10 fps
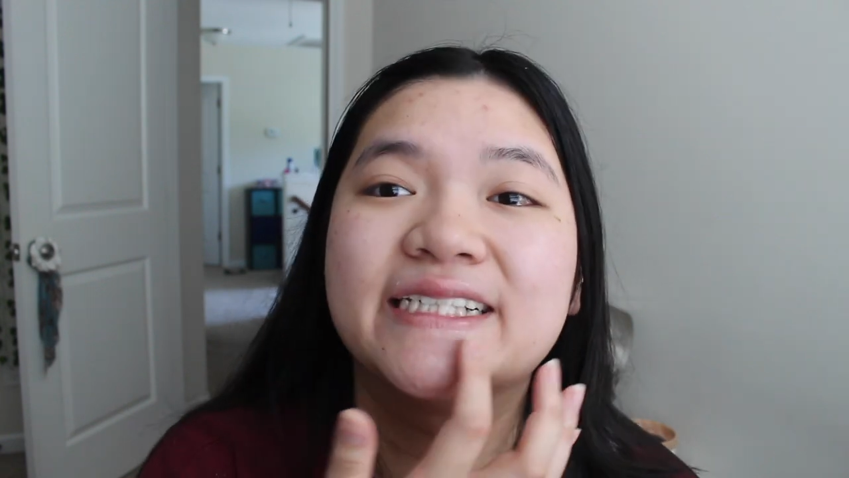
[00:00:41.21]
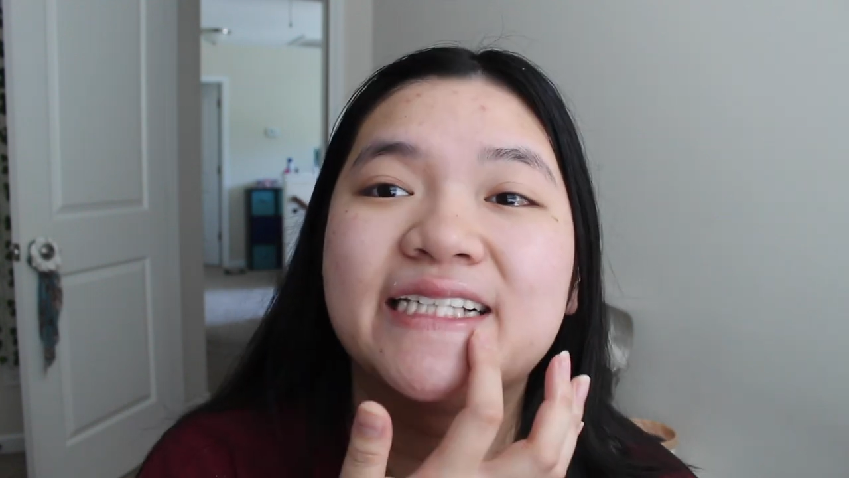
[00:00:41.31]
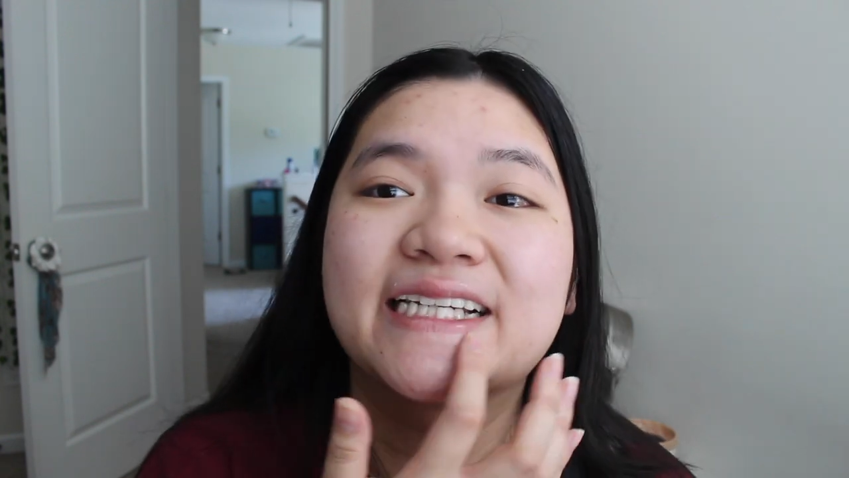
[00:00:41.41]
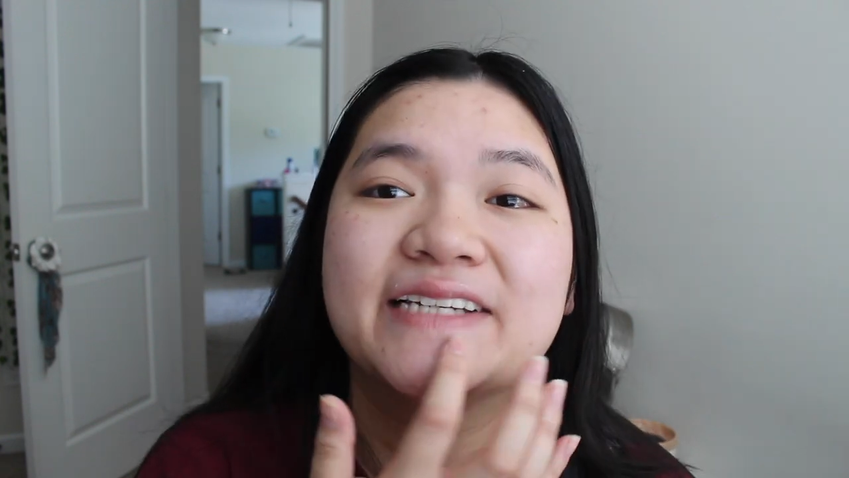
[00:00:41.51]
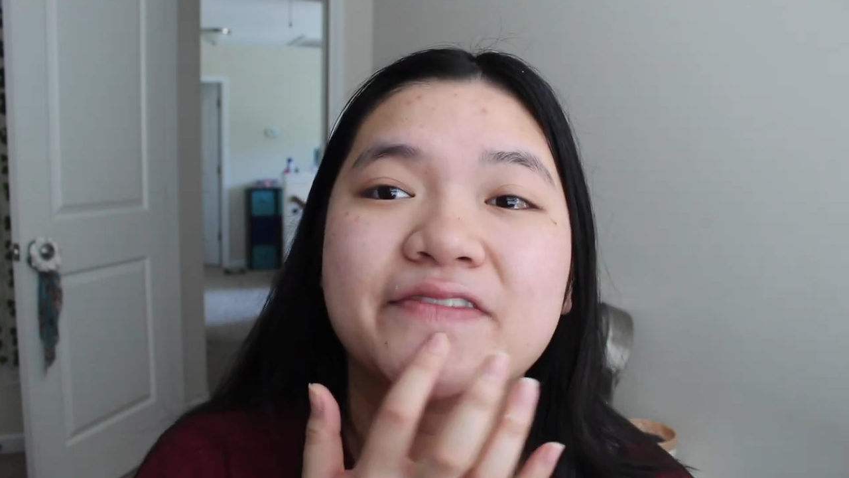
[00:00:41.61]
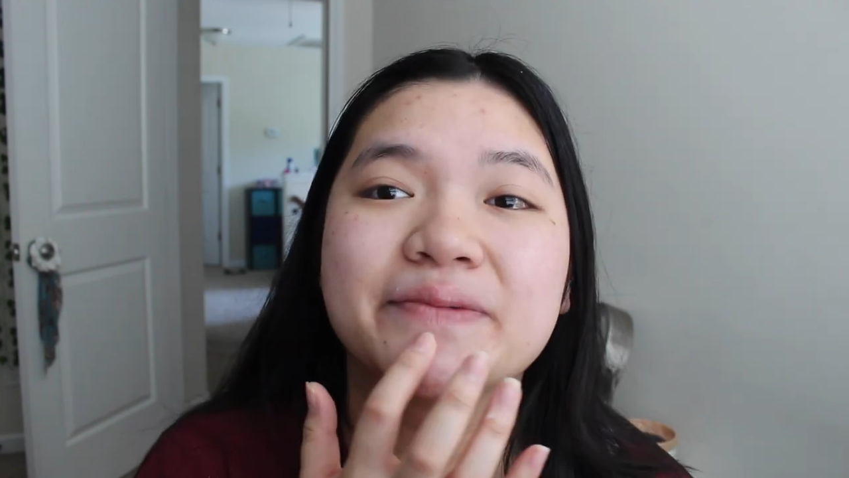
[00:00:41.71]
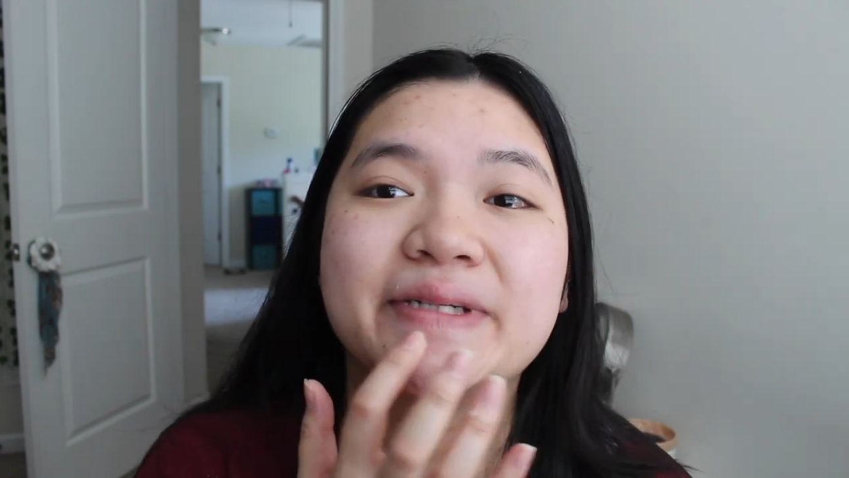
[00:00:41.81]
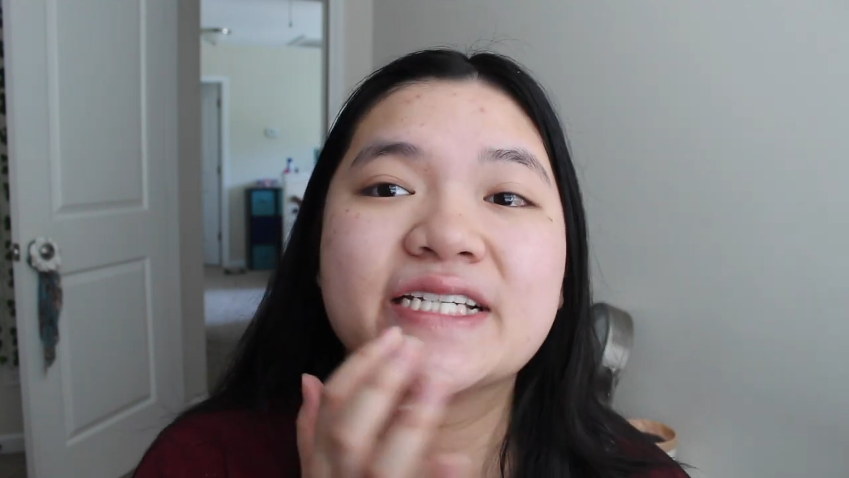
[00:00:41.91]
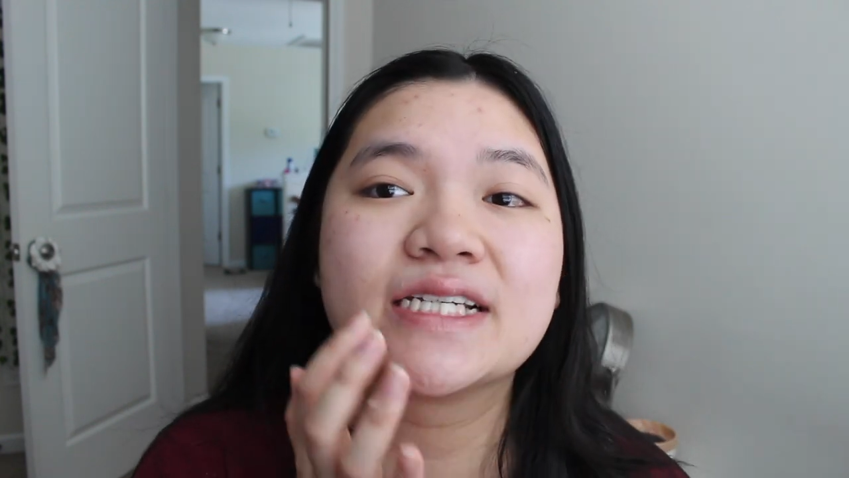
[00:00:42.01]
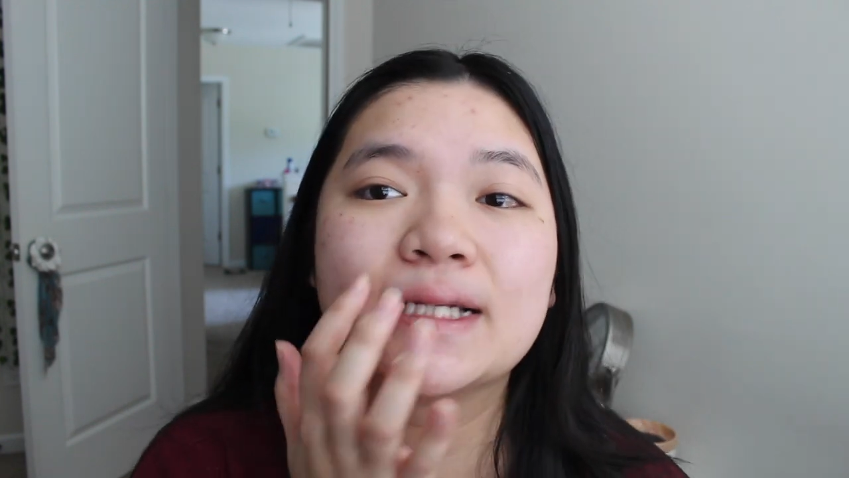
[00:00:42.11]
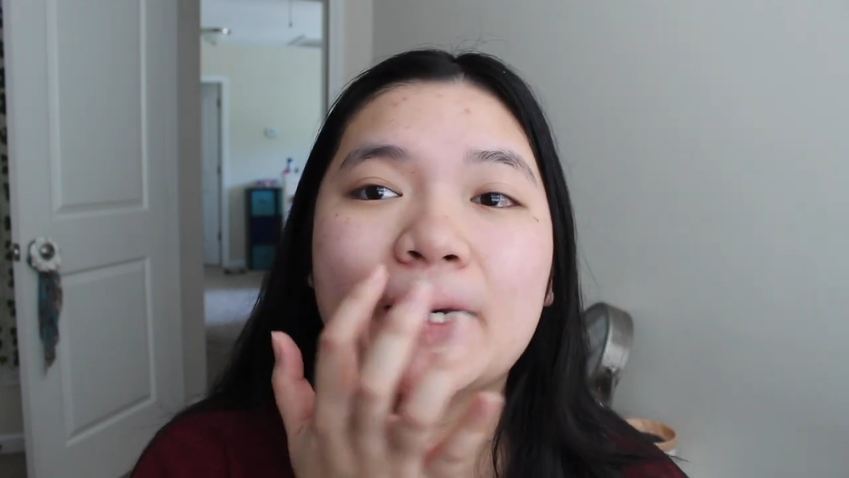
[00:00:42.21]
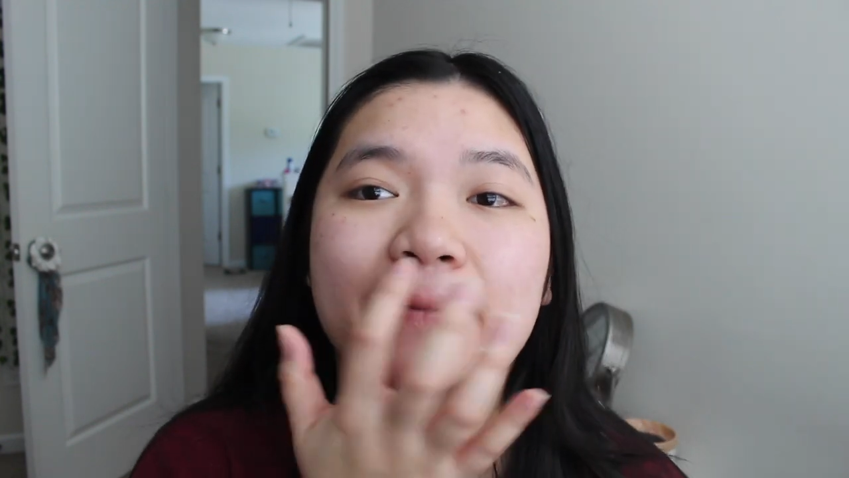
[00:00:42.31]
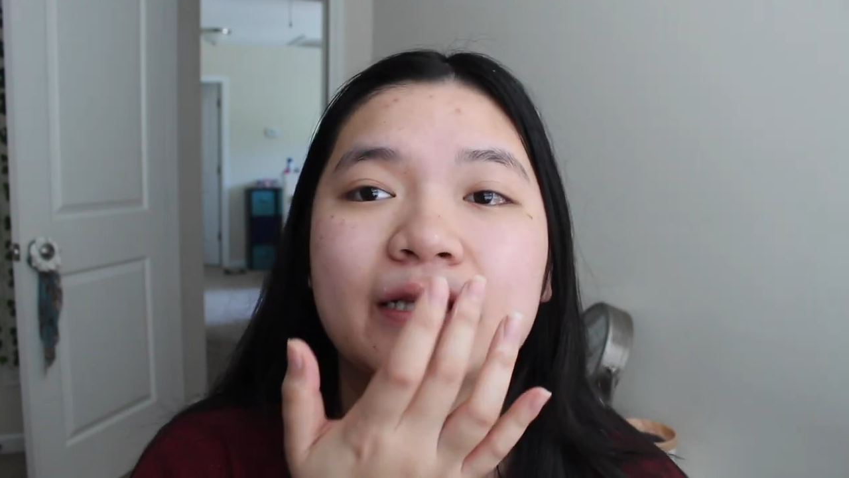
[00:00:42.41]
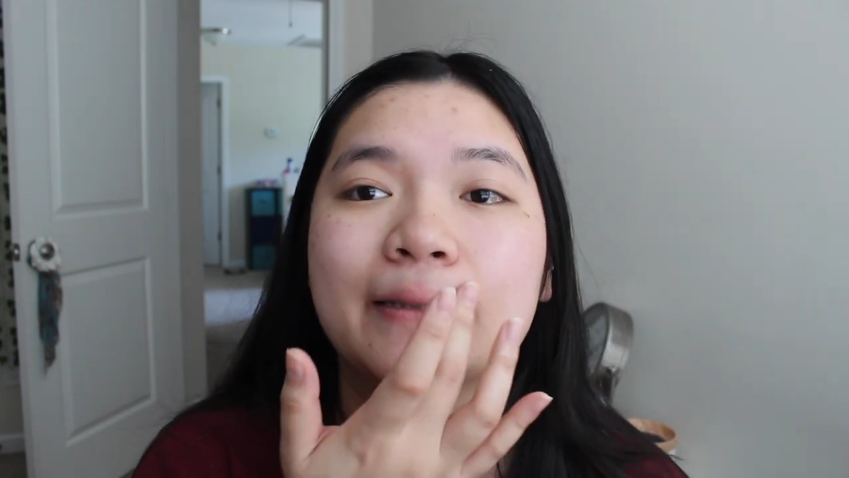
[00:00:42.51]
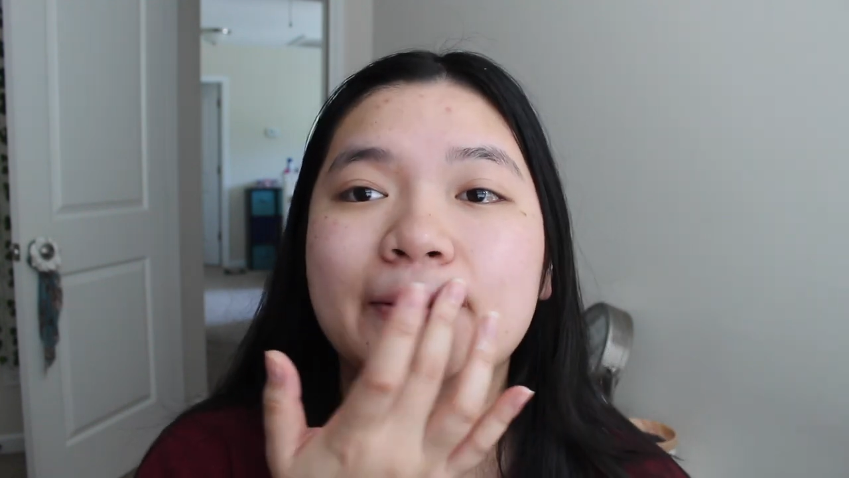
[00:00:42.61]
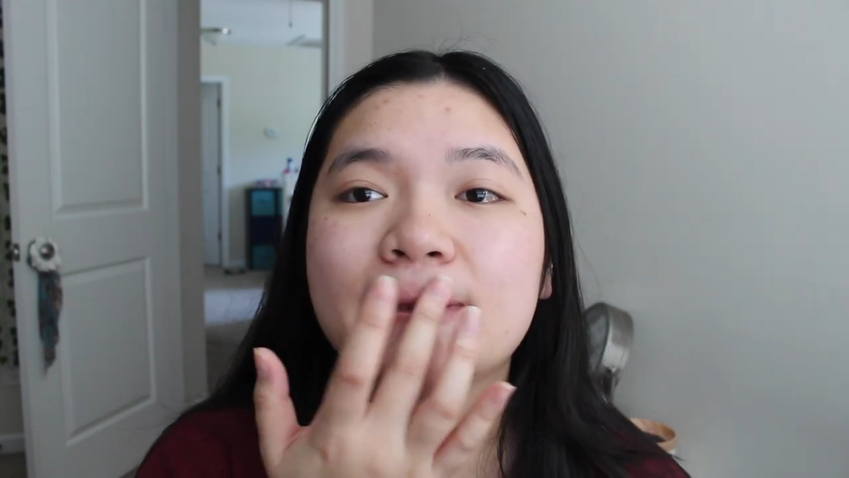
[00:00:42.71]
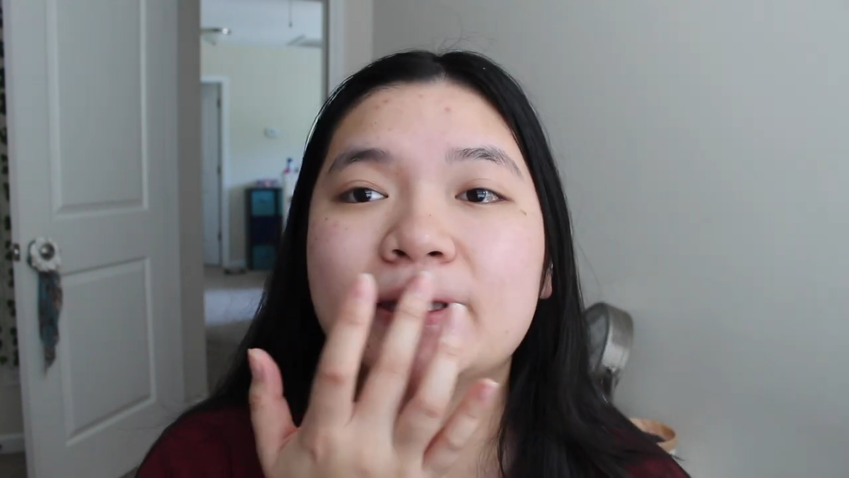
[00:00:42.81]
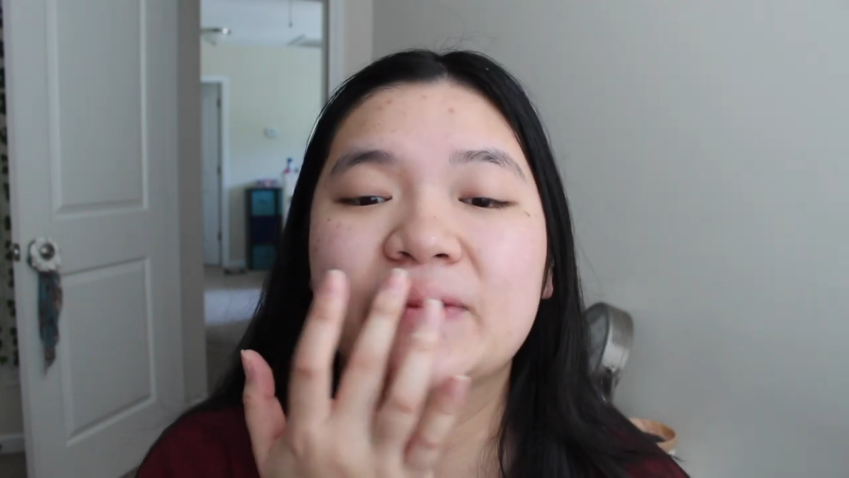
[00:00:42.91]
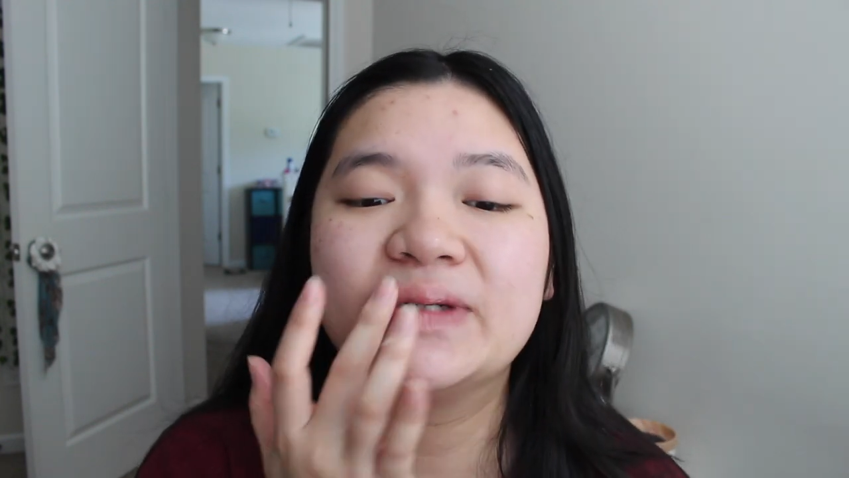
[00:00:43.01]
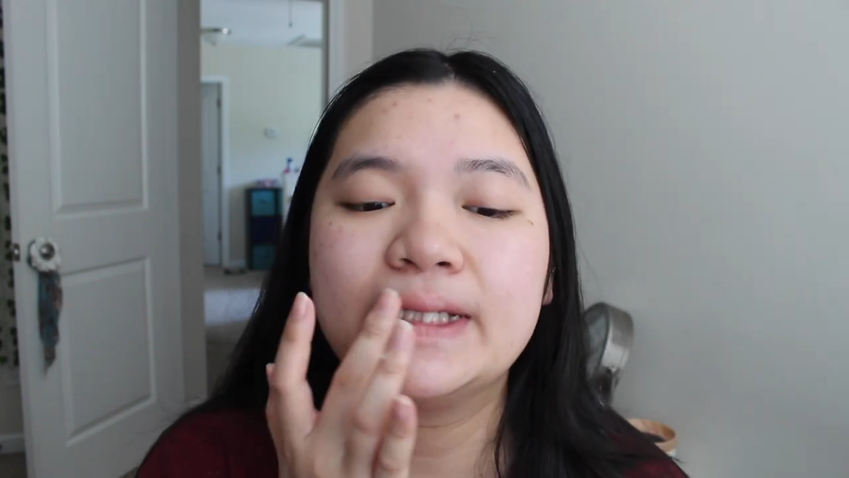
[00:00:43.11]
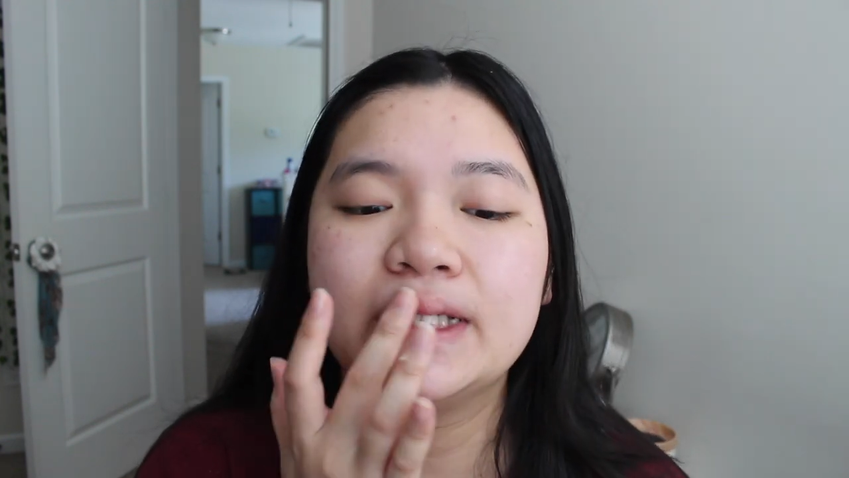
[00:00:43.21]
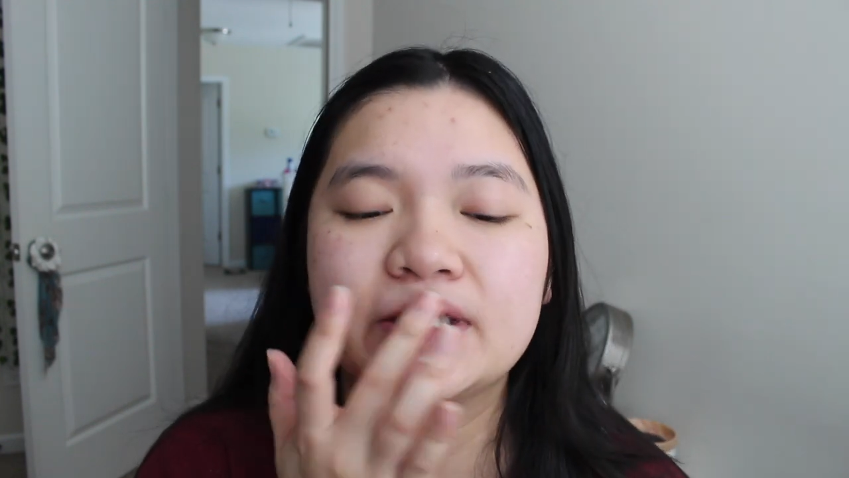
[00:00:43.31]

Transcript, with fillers: like inflammation on my lips normally,